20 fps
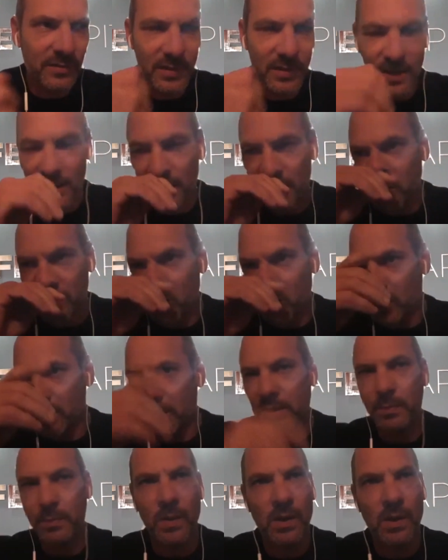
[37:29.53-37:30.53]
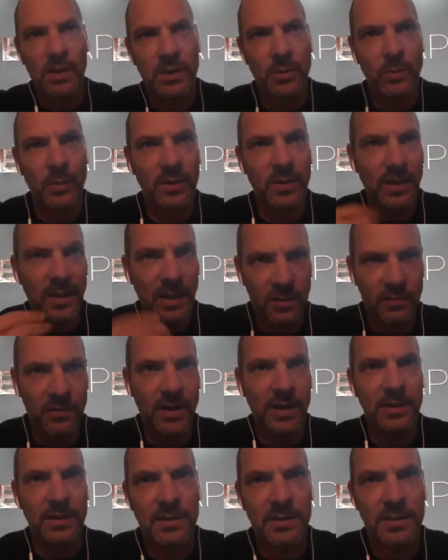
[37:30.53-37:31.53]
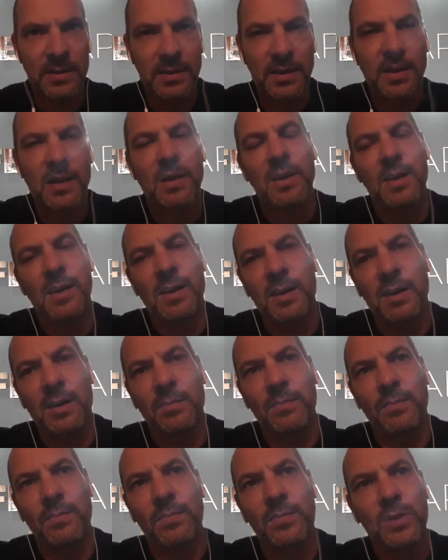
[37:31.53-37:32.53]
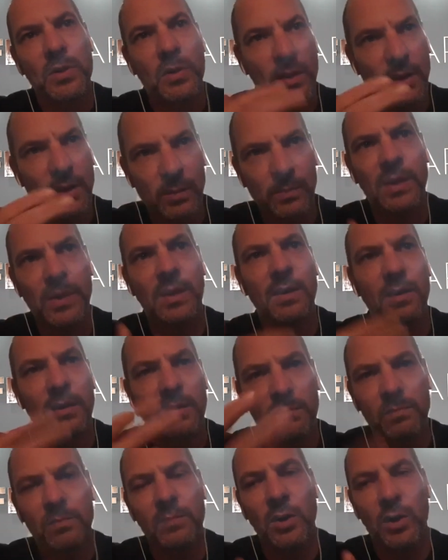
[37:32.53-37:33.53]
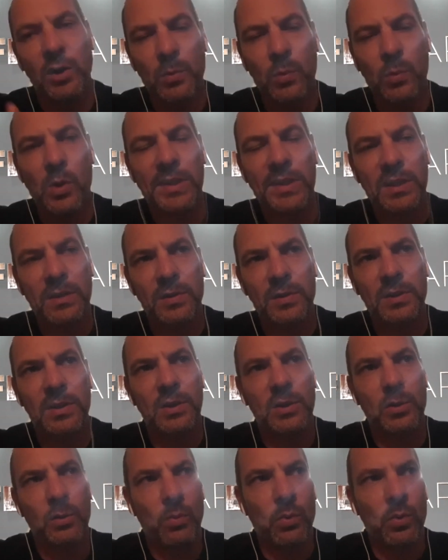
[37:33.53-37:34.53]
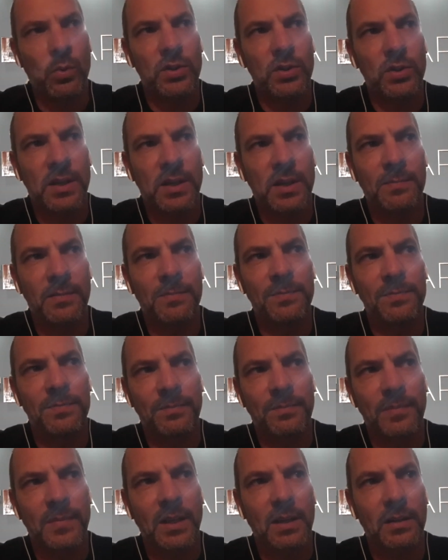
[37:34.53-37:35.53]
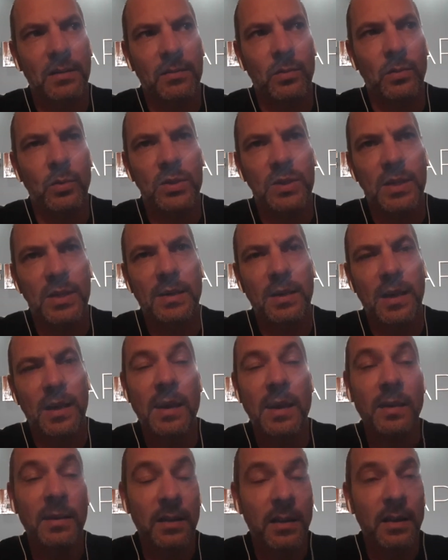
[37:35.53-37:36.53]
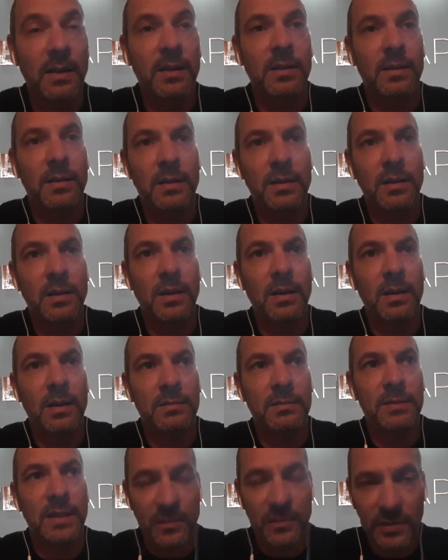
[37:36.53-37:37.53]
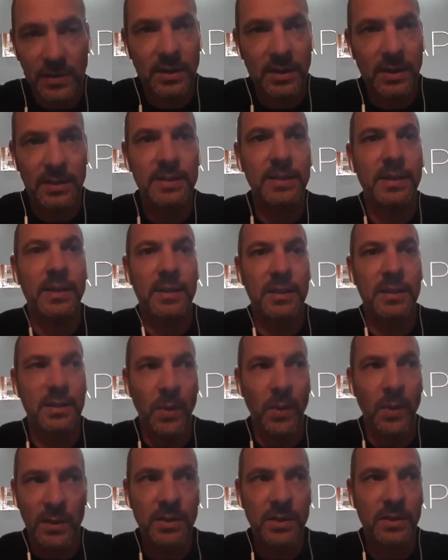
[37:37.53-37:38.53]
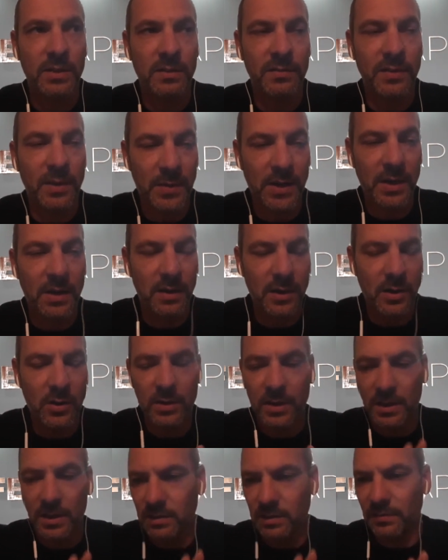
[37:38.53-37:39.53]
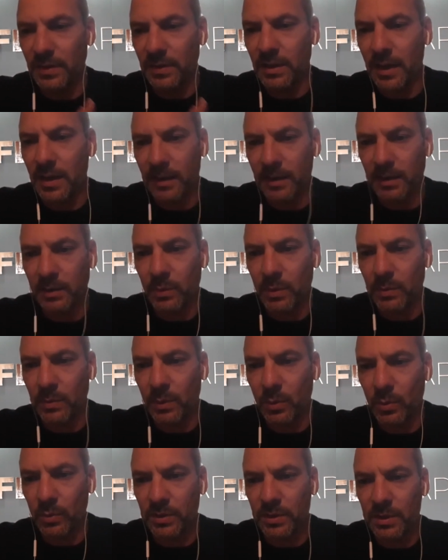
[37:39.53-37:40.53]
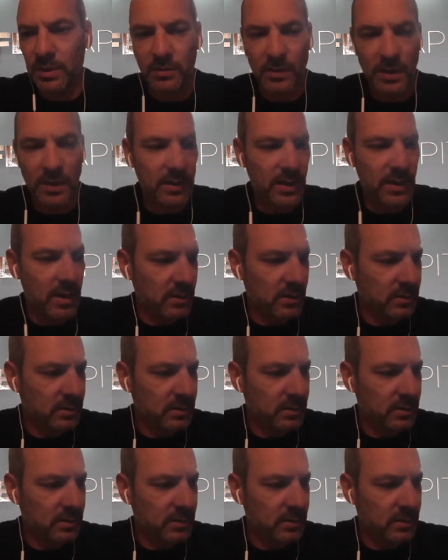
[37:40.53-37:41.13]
So let's partner with the innovators. So there'll be lots more activity towards that, and definitely see it as a positive. I mean, I know it doesn't feel like it where we all sit right now,